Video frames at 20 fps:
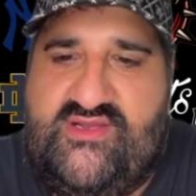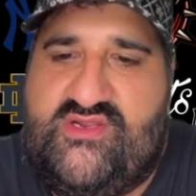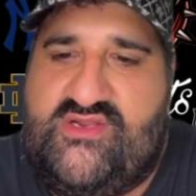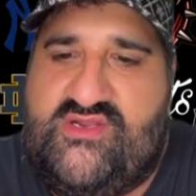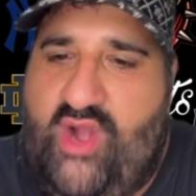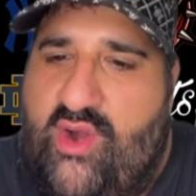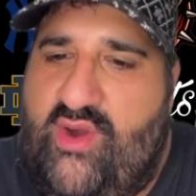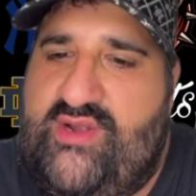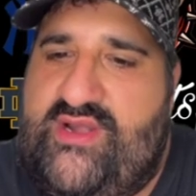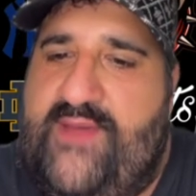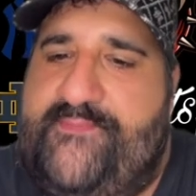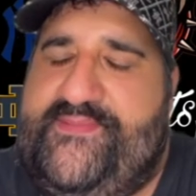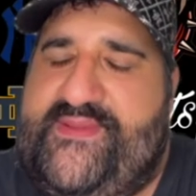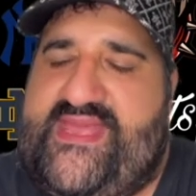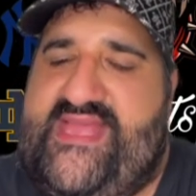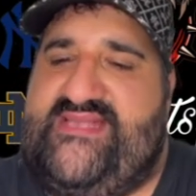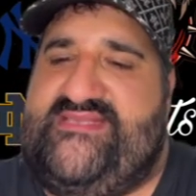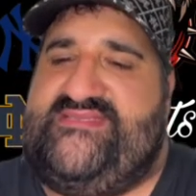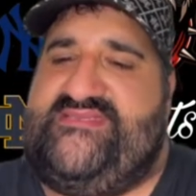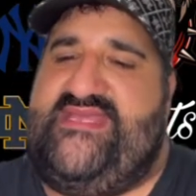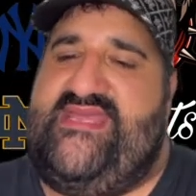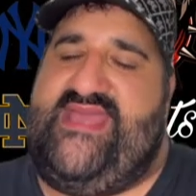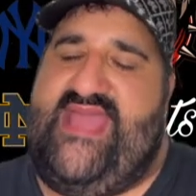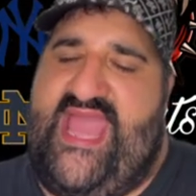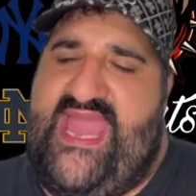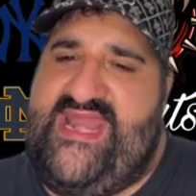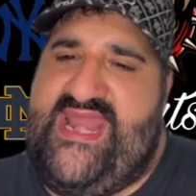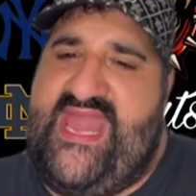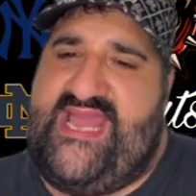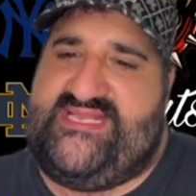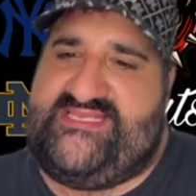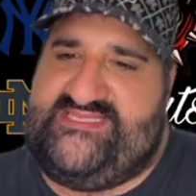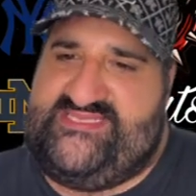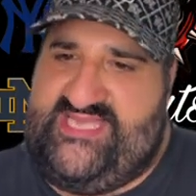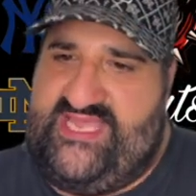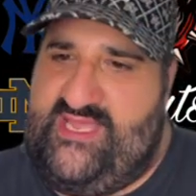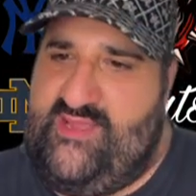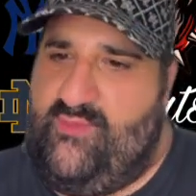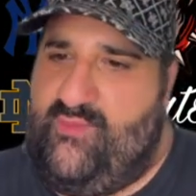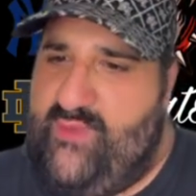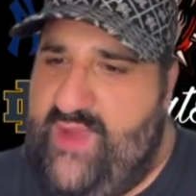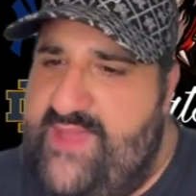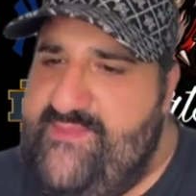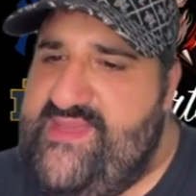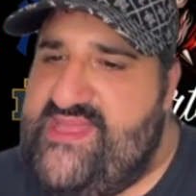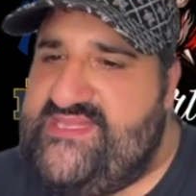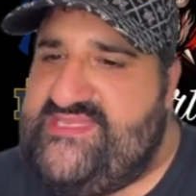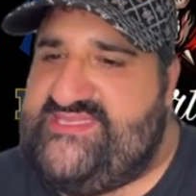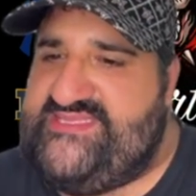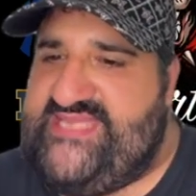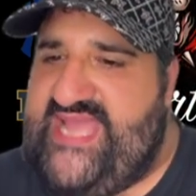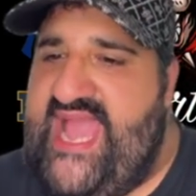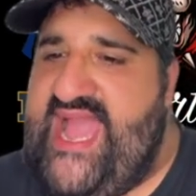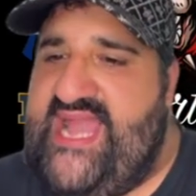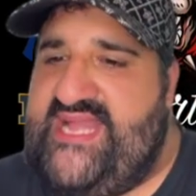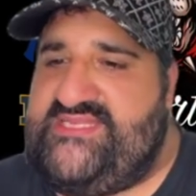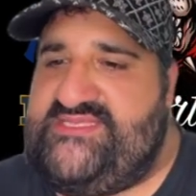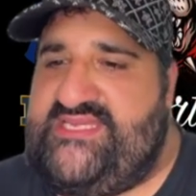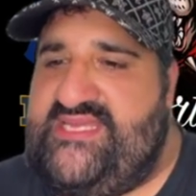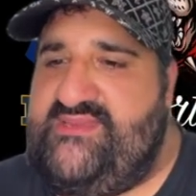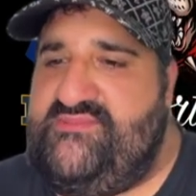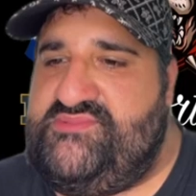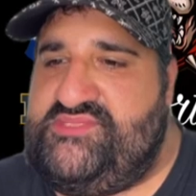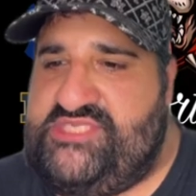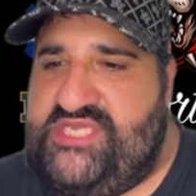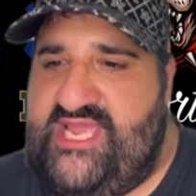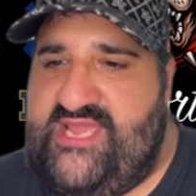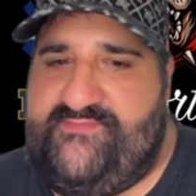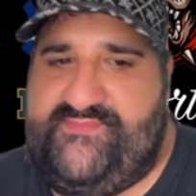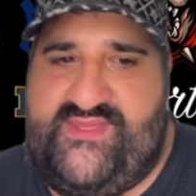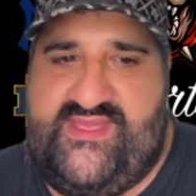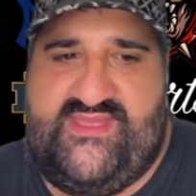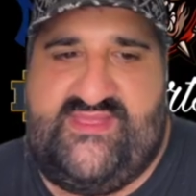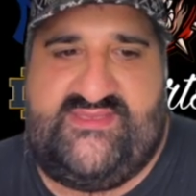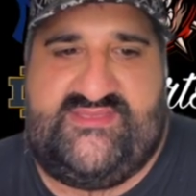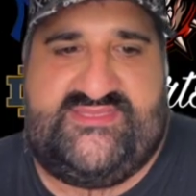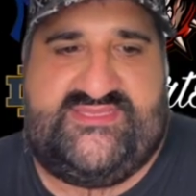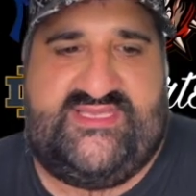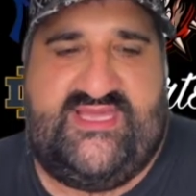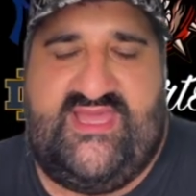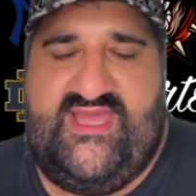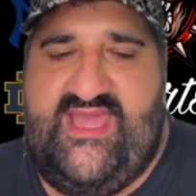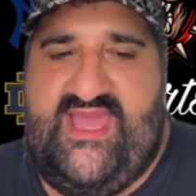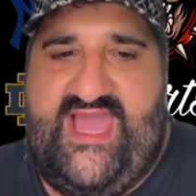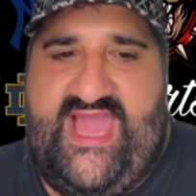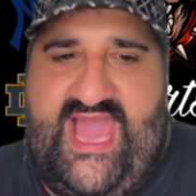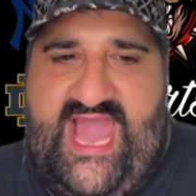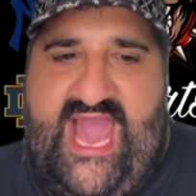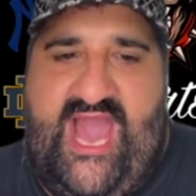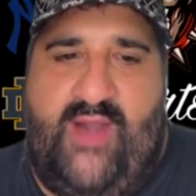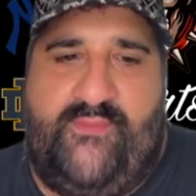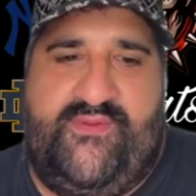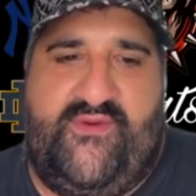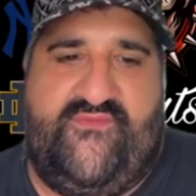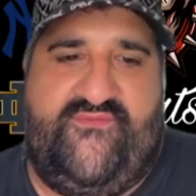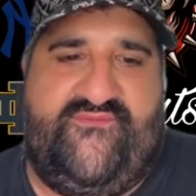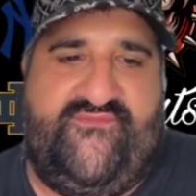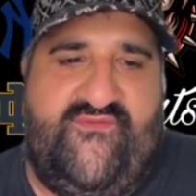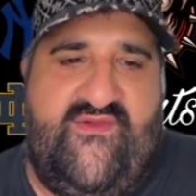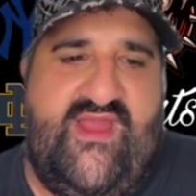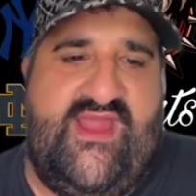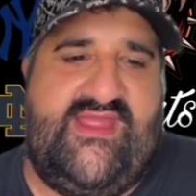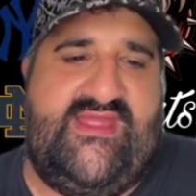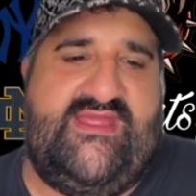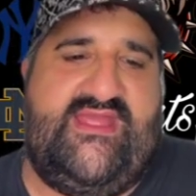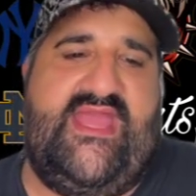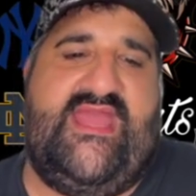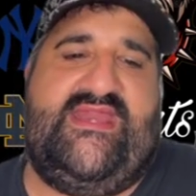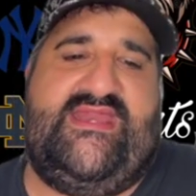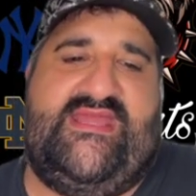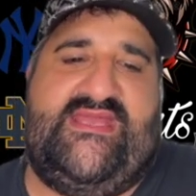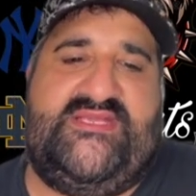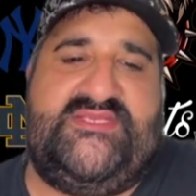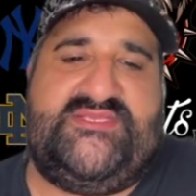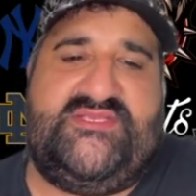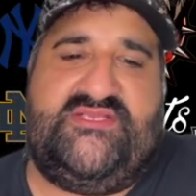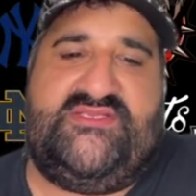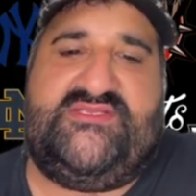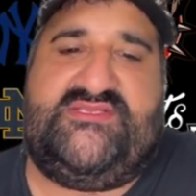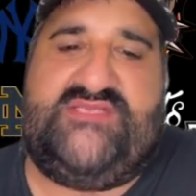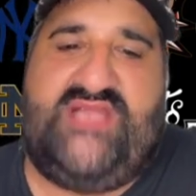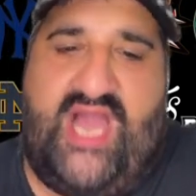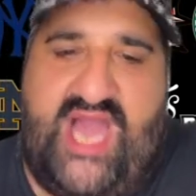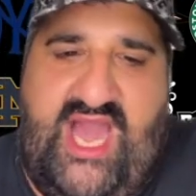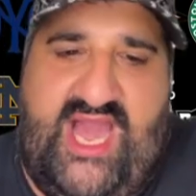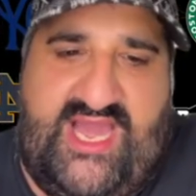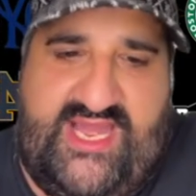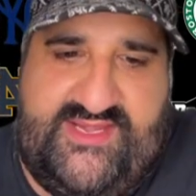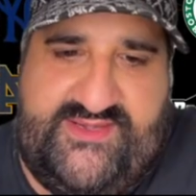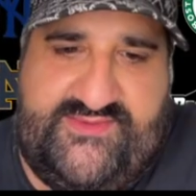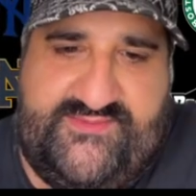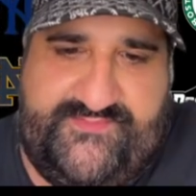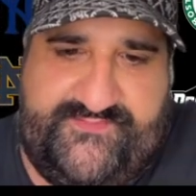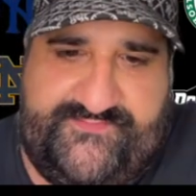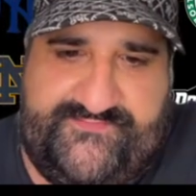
going up against the NXT Women's Tag Team Champions Albert Frey and Isla Dawn